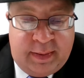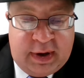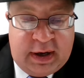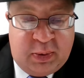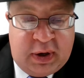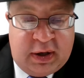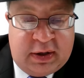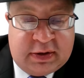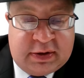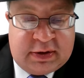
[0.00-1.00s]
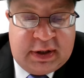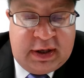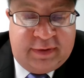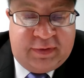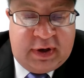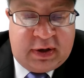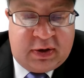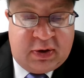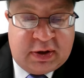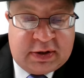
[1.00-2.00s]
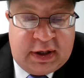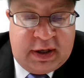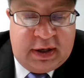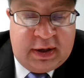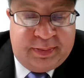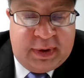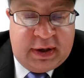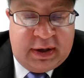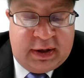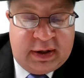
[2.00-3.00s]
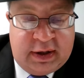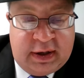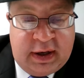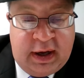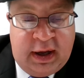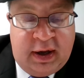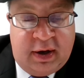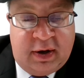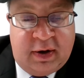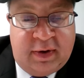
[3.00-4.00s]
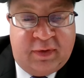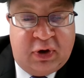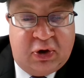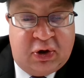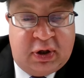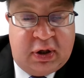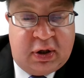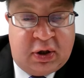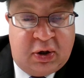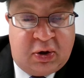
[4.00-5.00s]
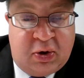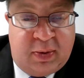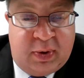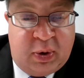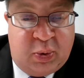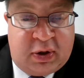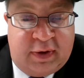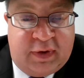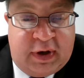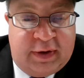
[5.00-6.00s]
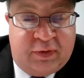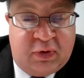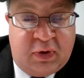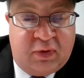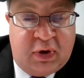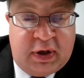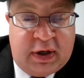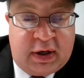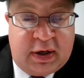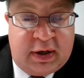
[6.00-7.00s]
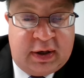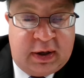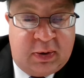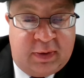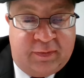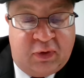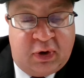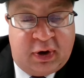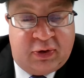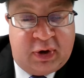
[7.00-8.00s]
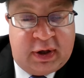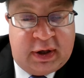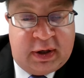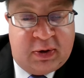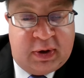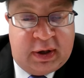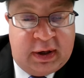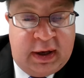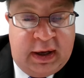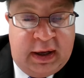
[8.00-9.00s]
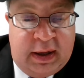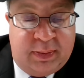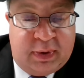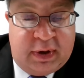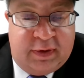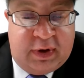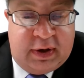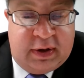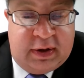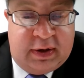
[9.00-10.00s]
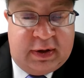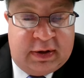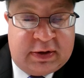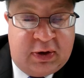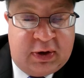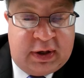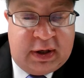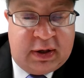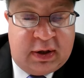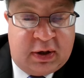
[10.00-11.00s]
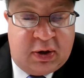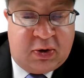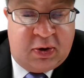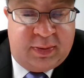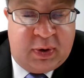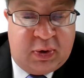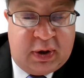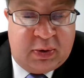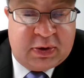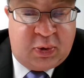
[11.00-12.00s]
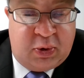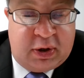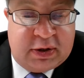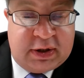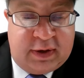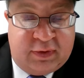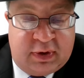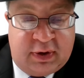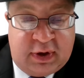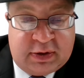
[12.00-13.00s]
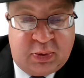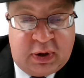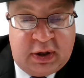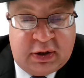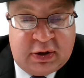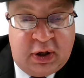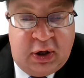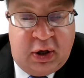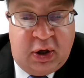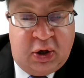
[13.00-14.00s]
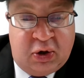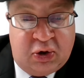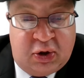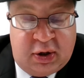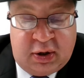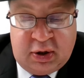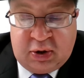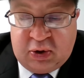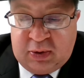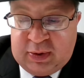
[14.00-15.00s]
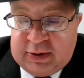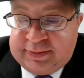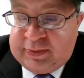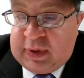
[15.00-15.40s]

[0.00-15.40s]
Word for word: But anyway, it's a side effect or a side malady of early glaucoma, which I've had for over a decade now. I'm 43 now. I believe I started getting glaucoma when I was 27. That's why it's early glaucoma.